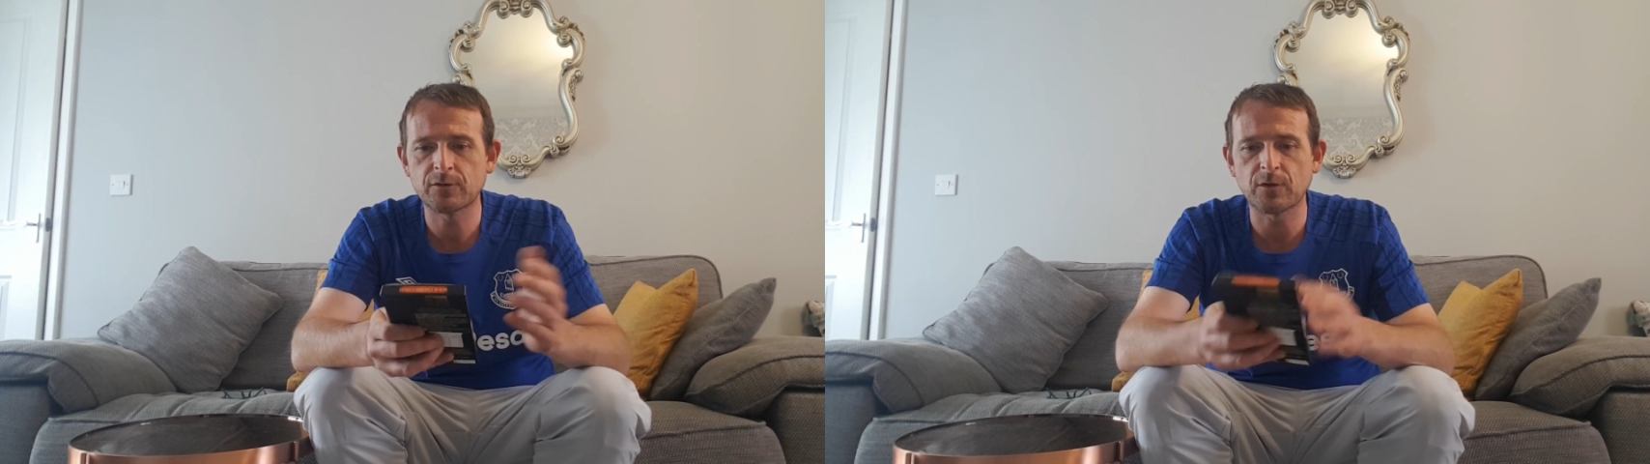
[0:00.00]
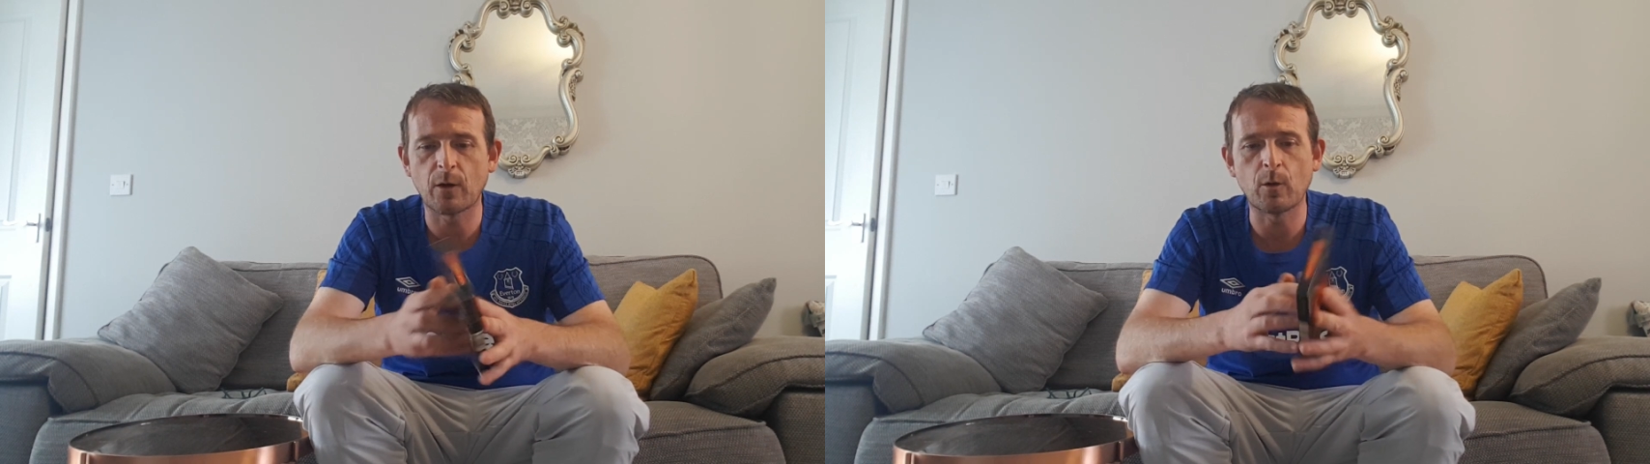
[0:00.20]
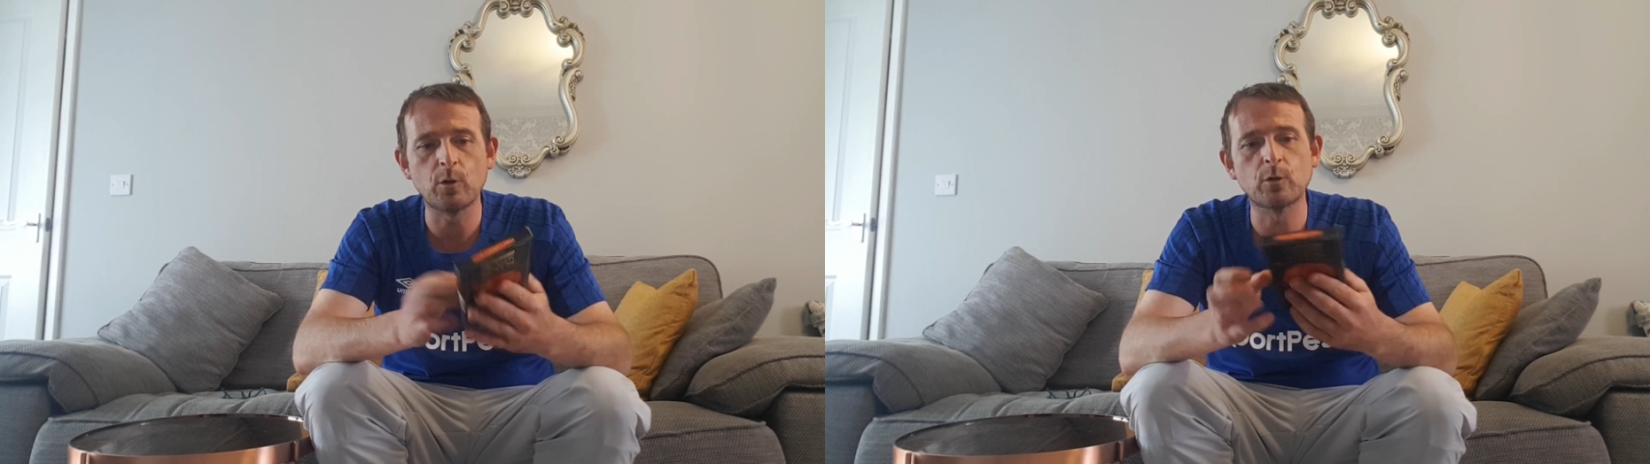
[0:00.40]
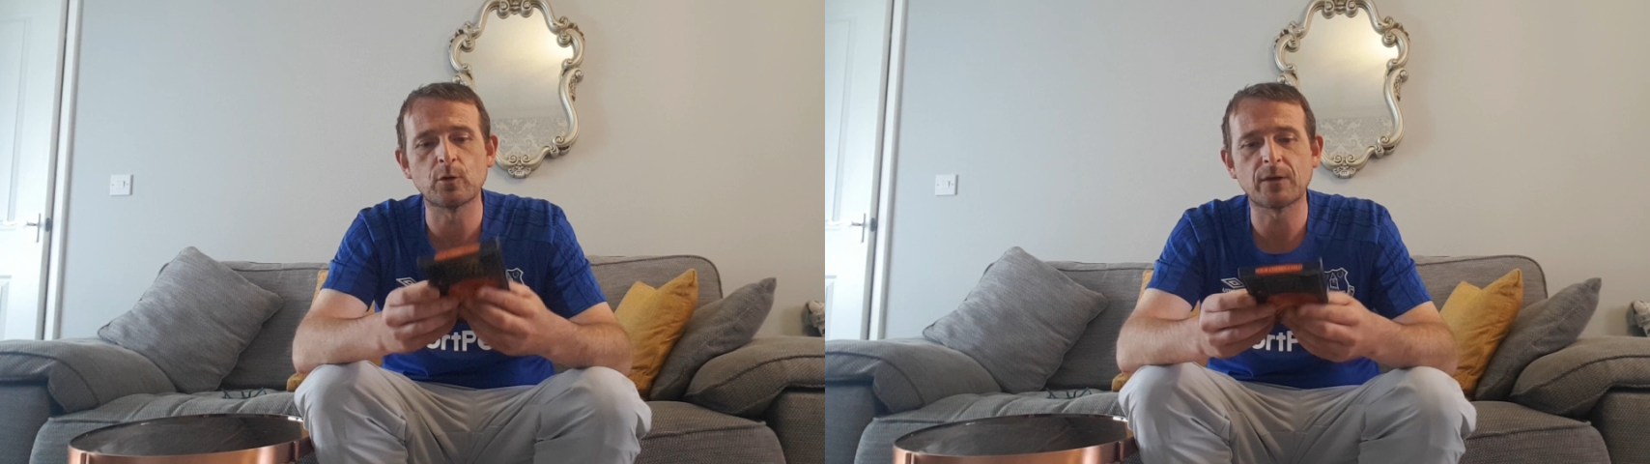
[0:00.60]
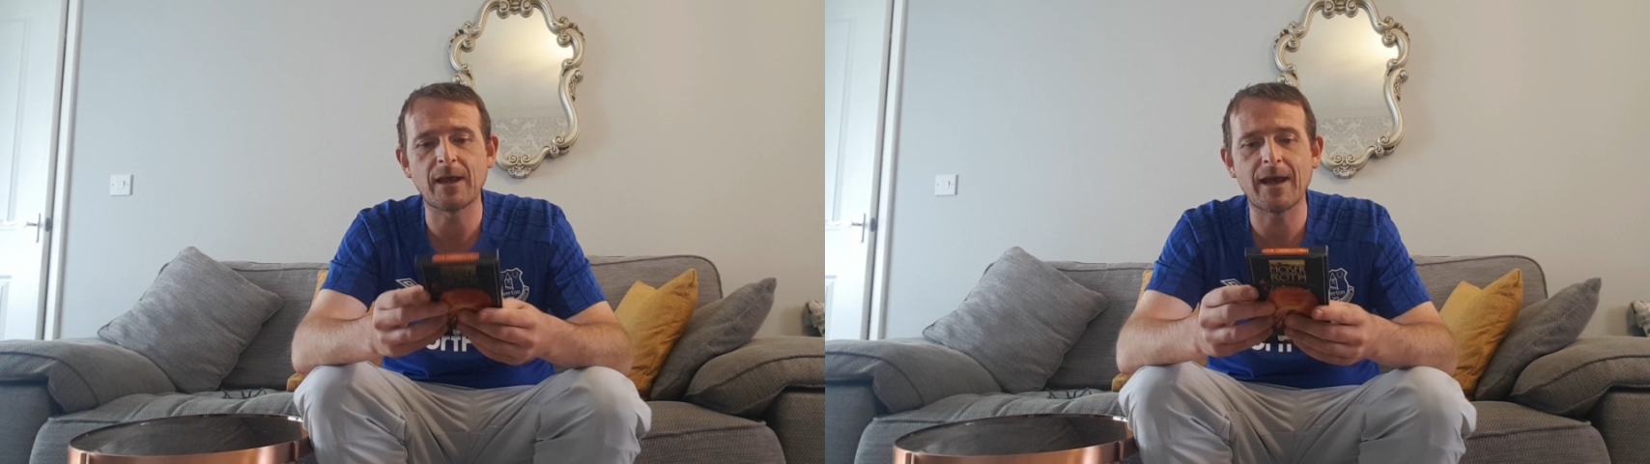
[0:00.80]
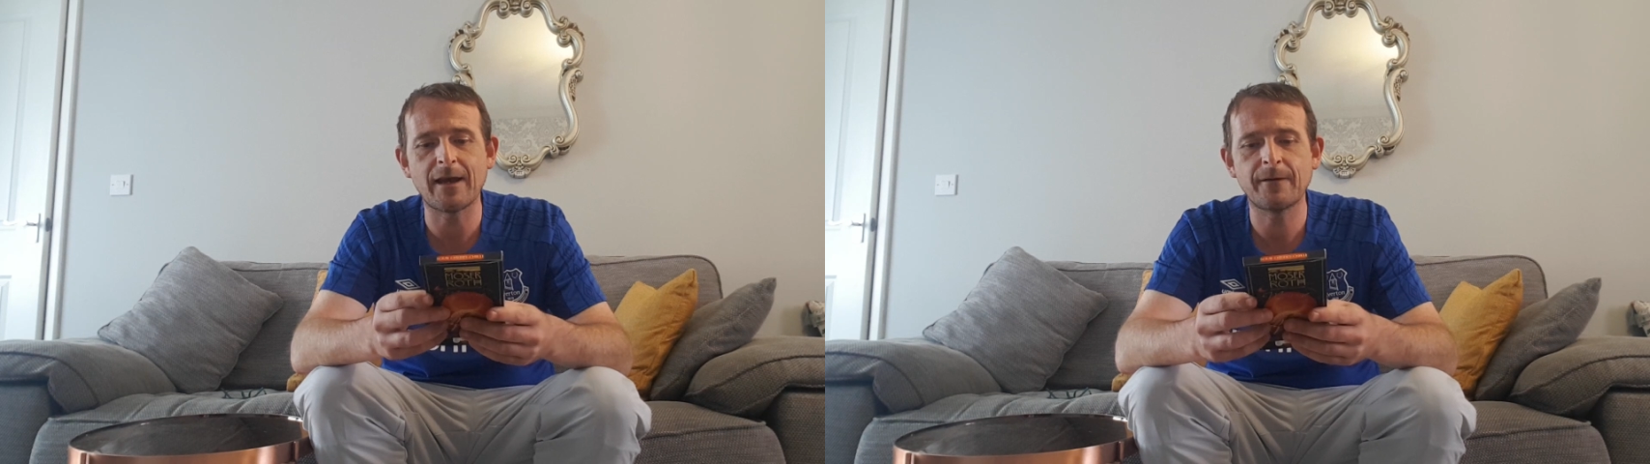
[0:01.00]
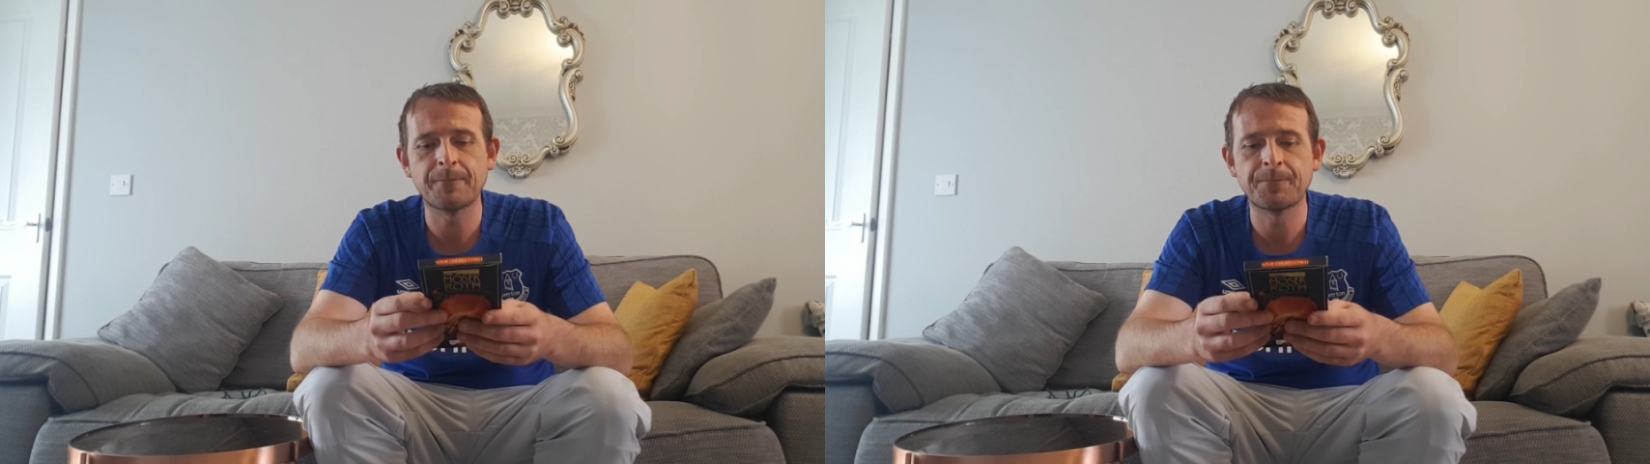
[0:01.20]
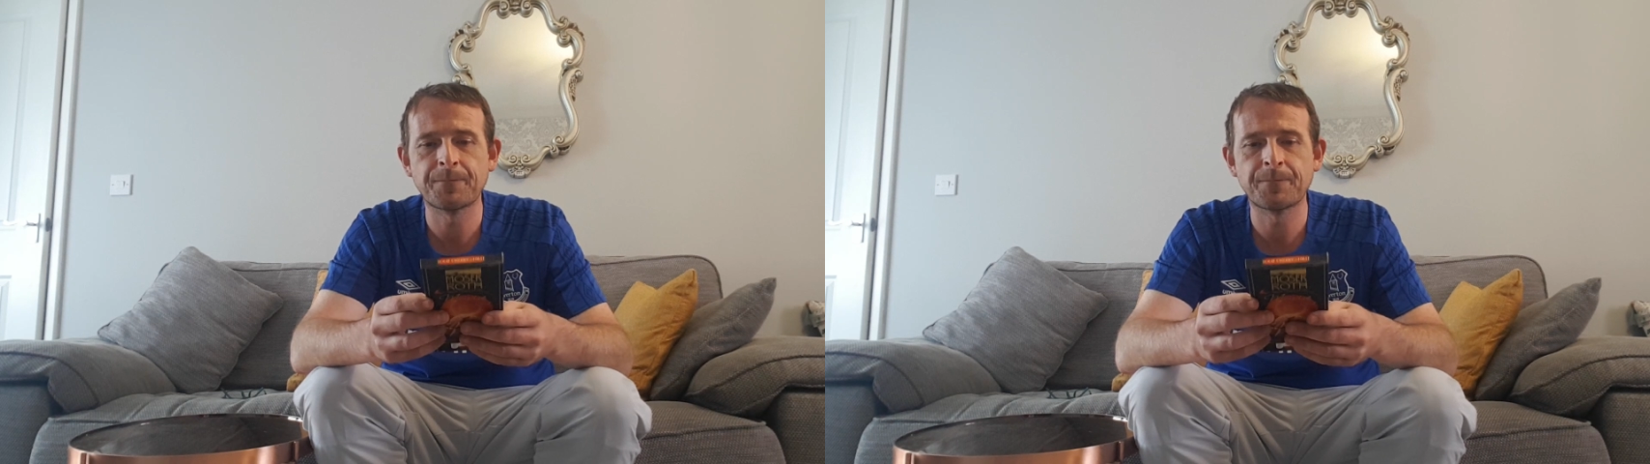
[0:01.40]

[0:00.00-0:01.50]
so all good there.